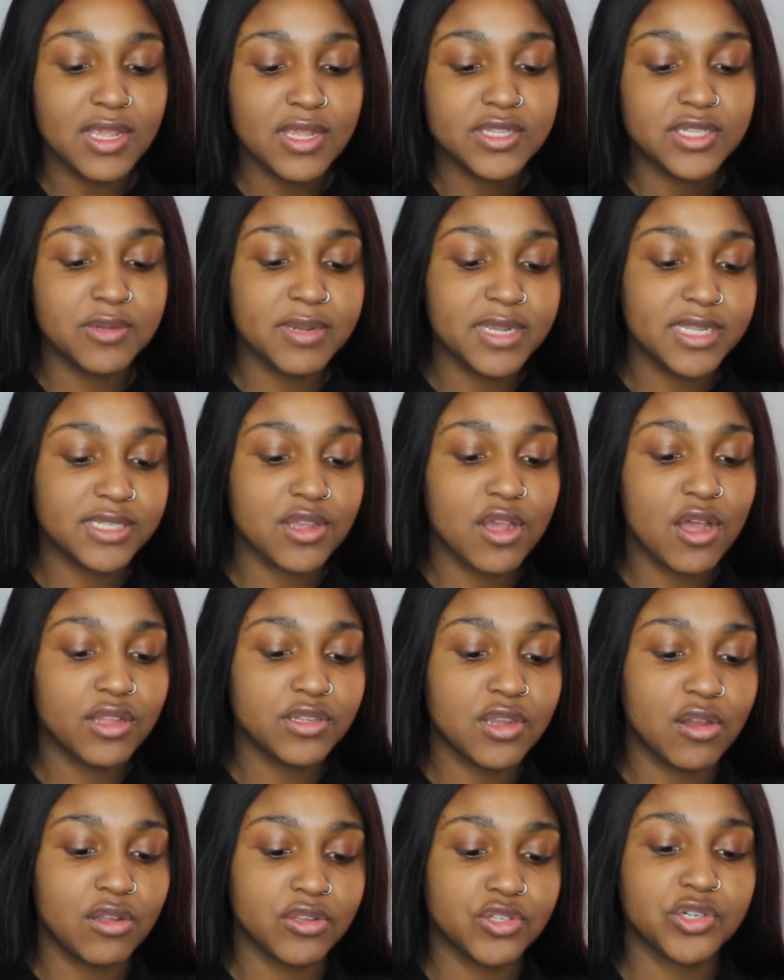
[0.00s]
So it's
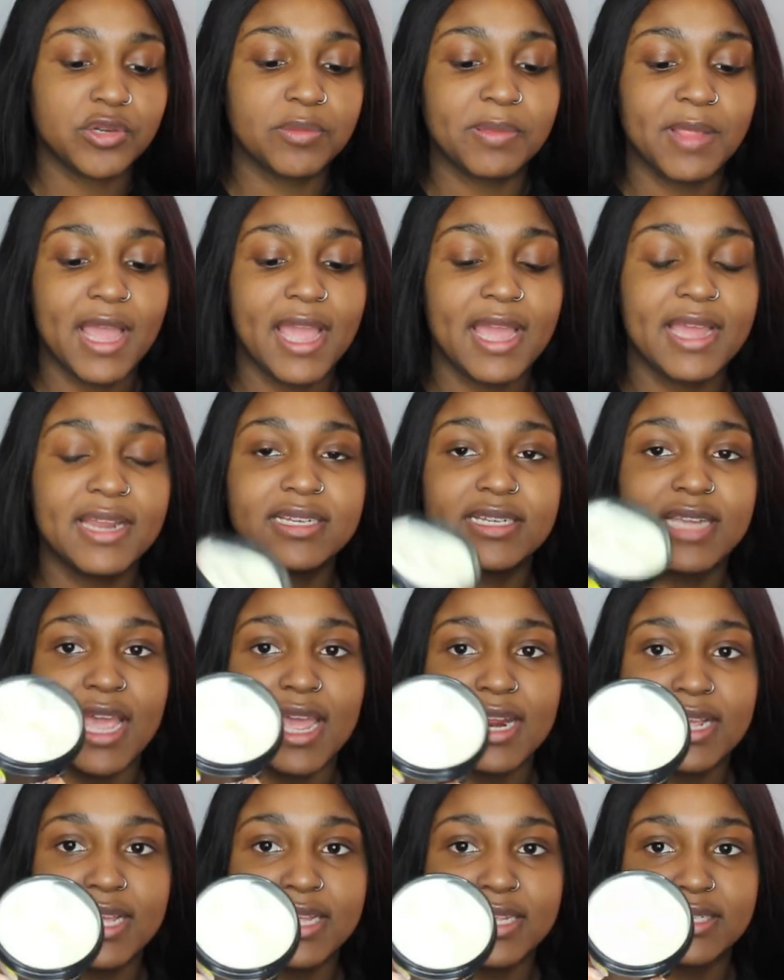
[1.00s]
called Ultra Blend,
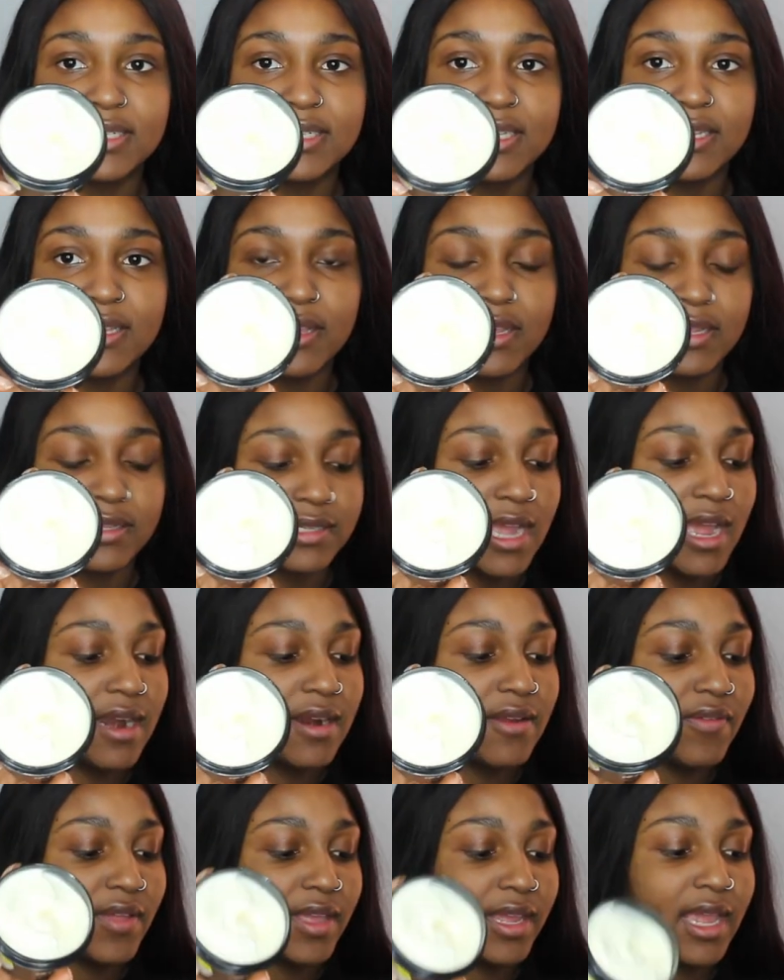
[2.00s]
and it's
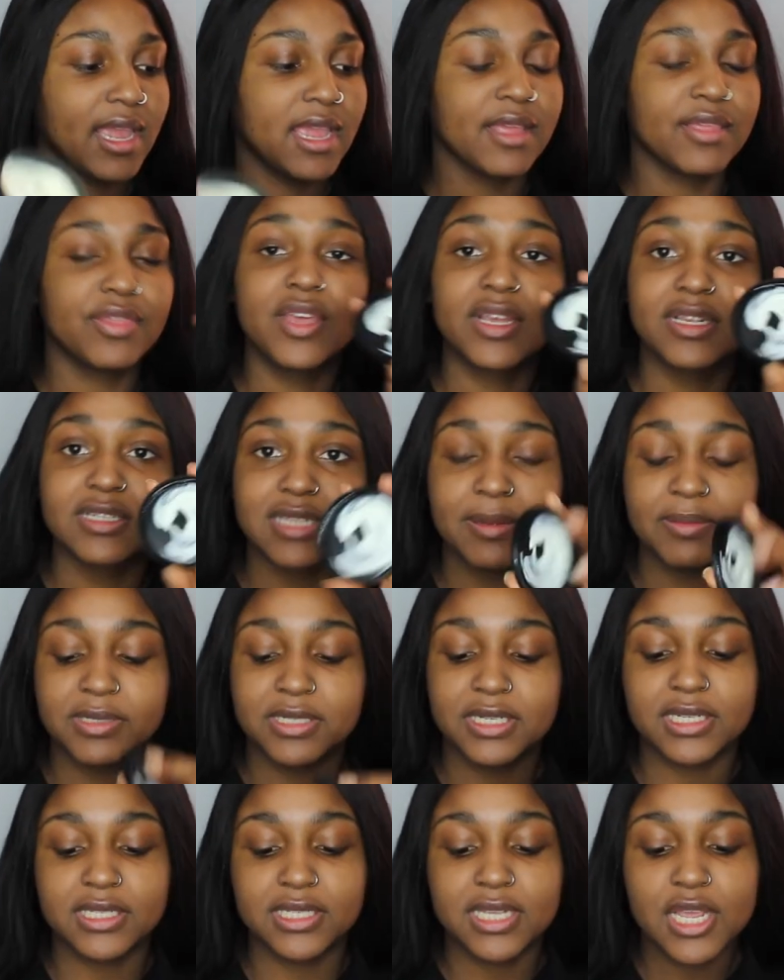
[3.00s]
kind of like a thick
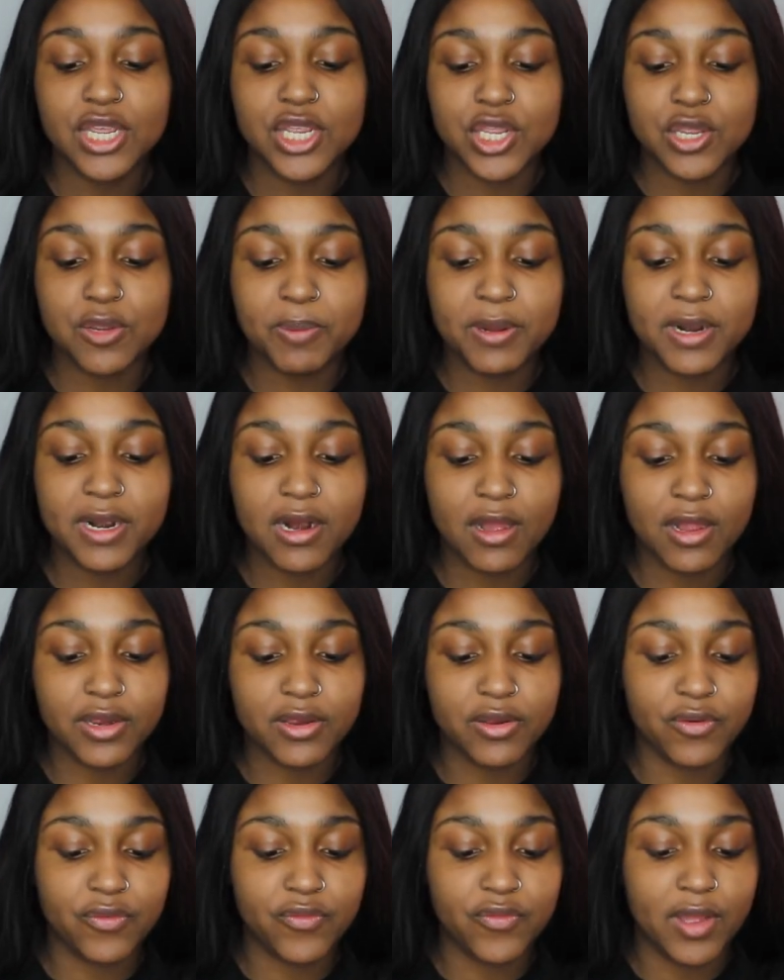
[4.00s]
substance. You put it
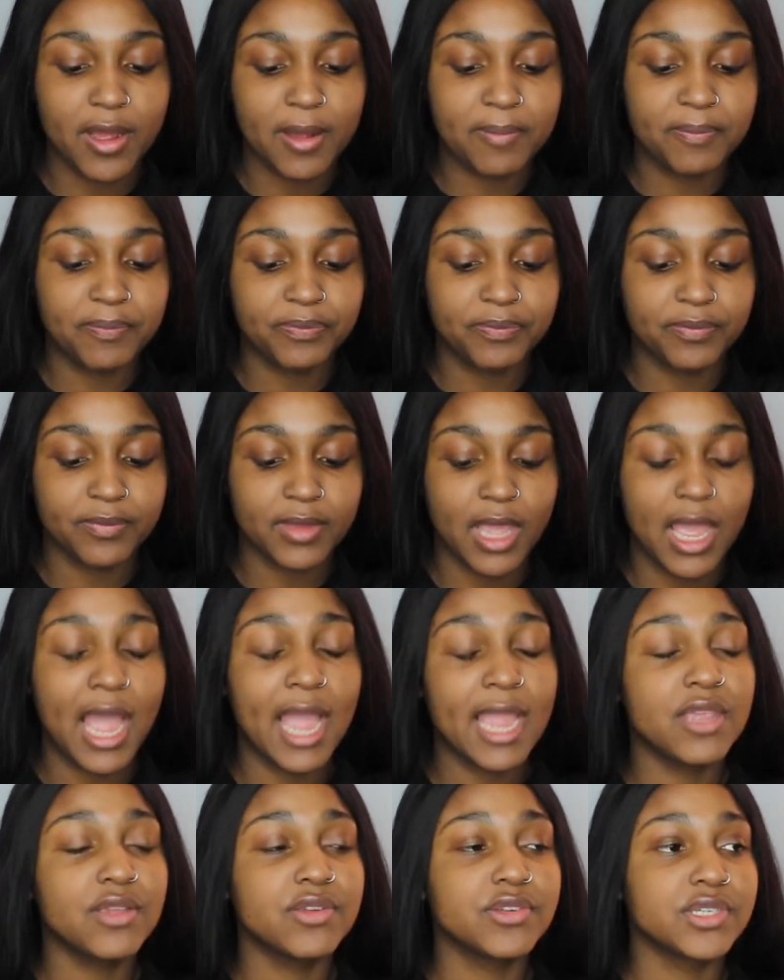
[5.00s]
on your,
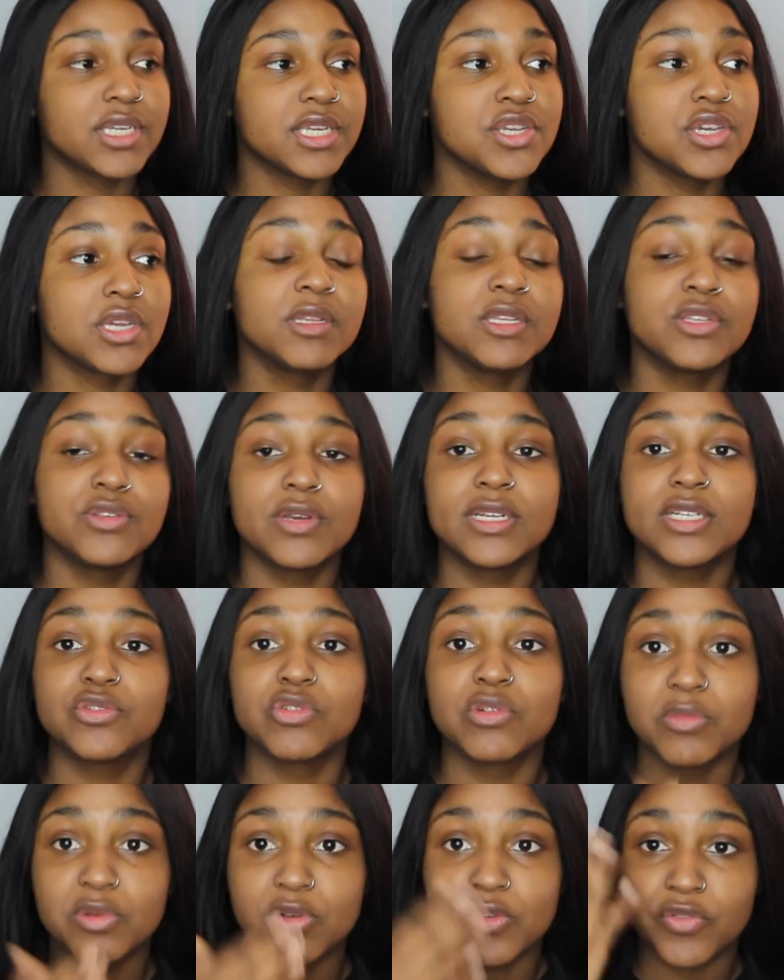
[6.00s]
you can do it
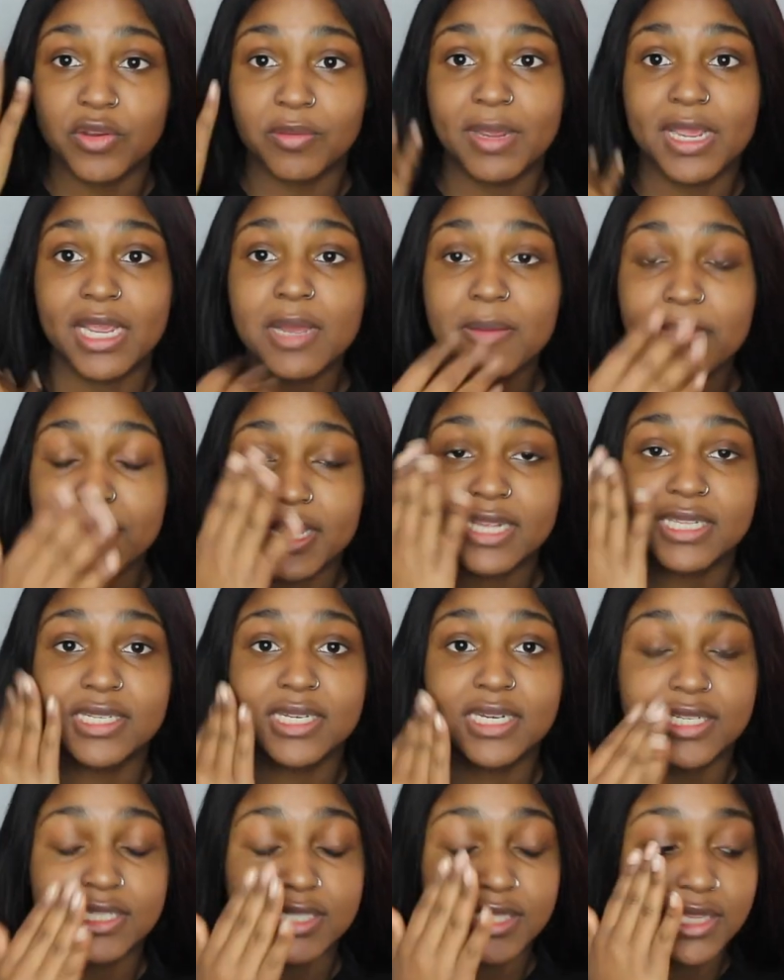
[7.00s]
to remove your makeup because
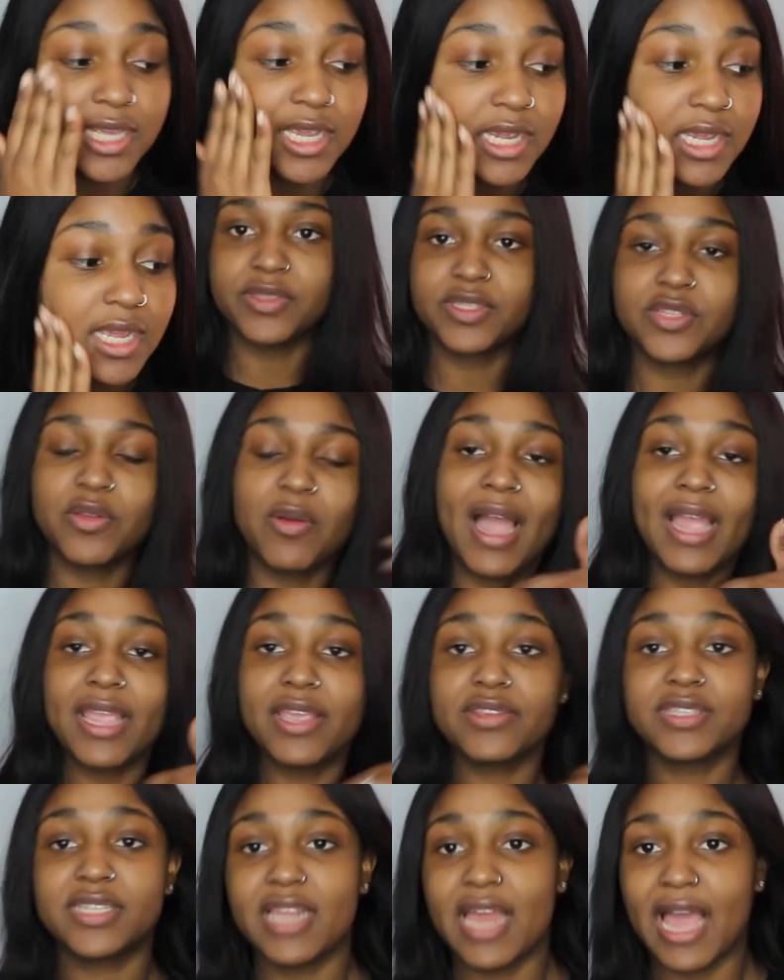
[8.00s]
it is thick. So I
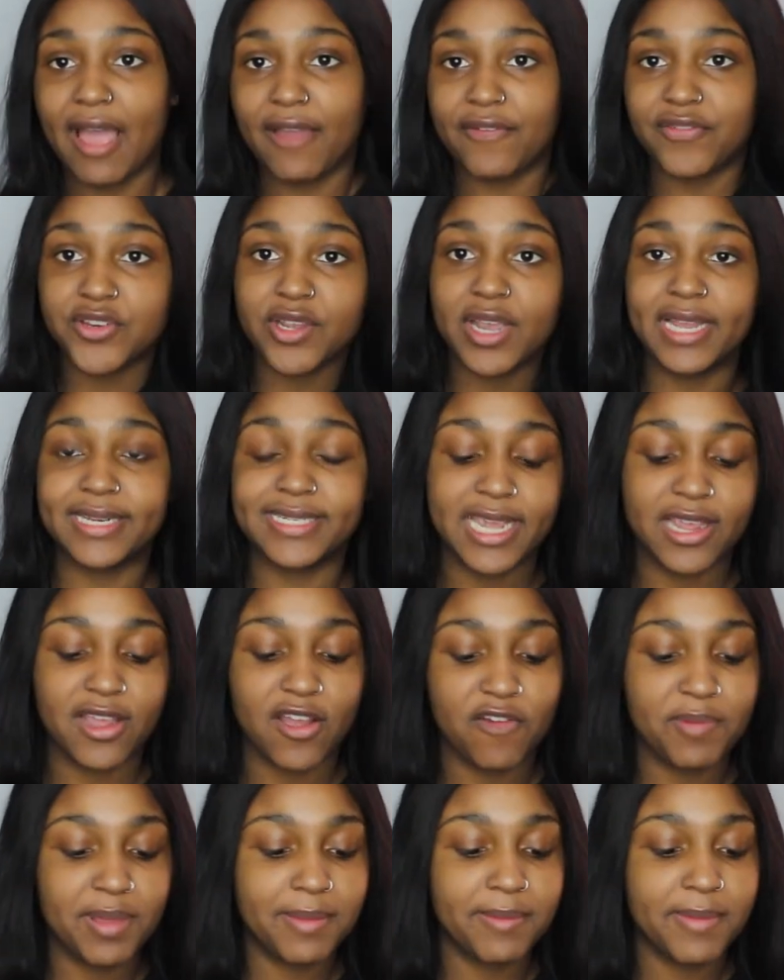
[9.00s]
use it after I take
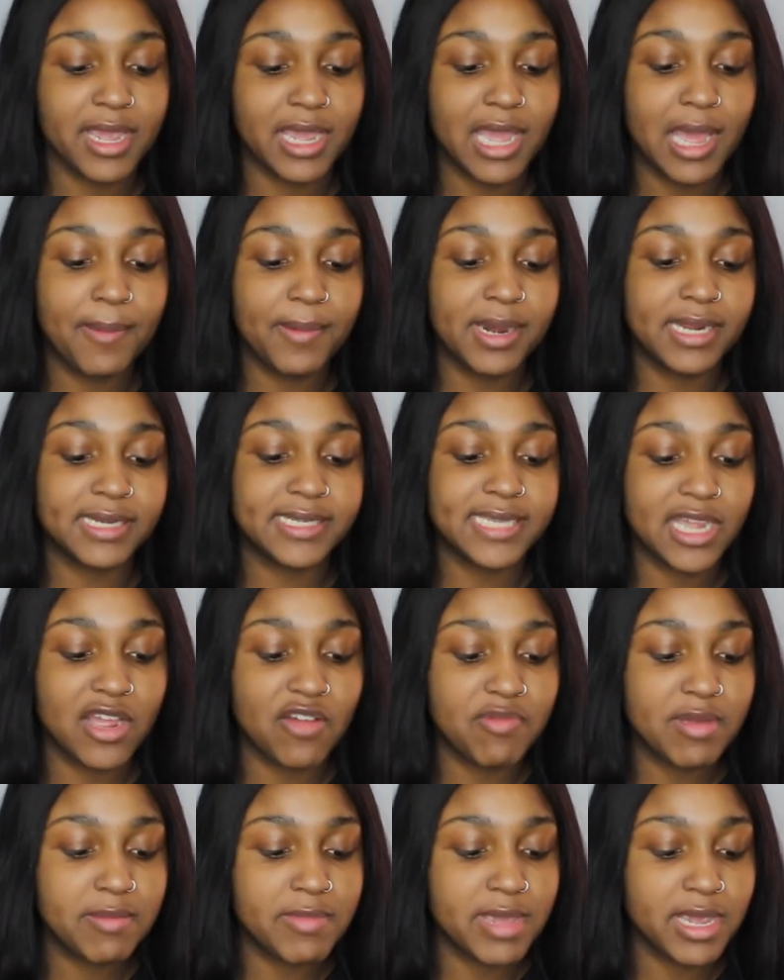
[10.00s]
off my makeup, and I take
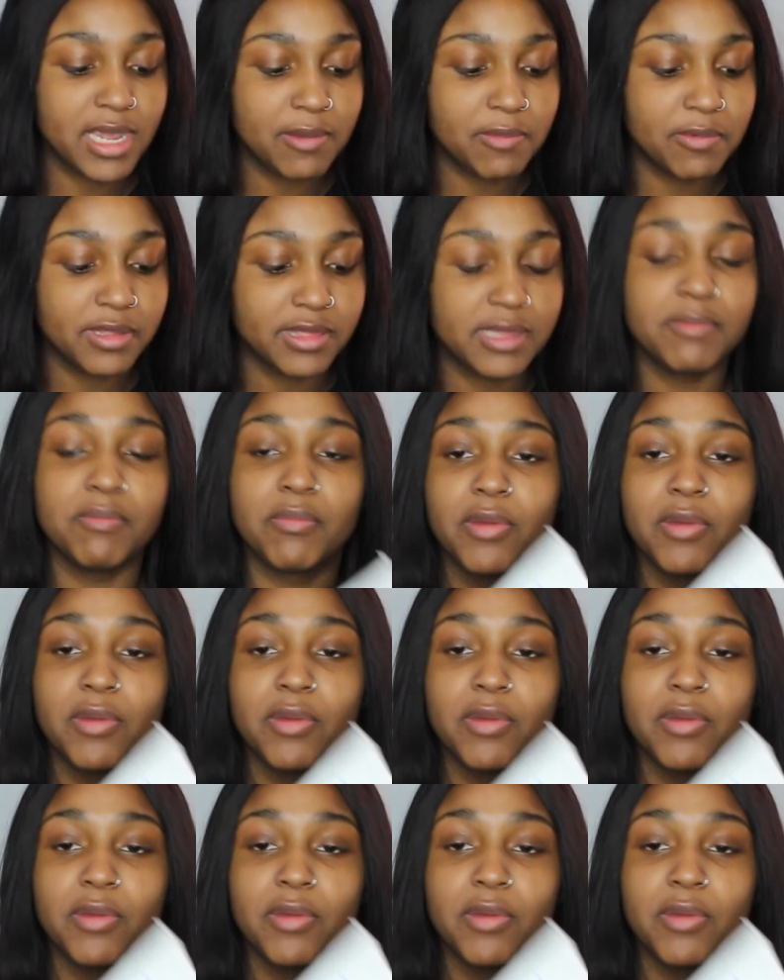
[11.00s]
off my makeup with the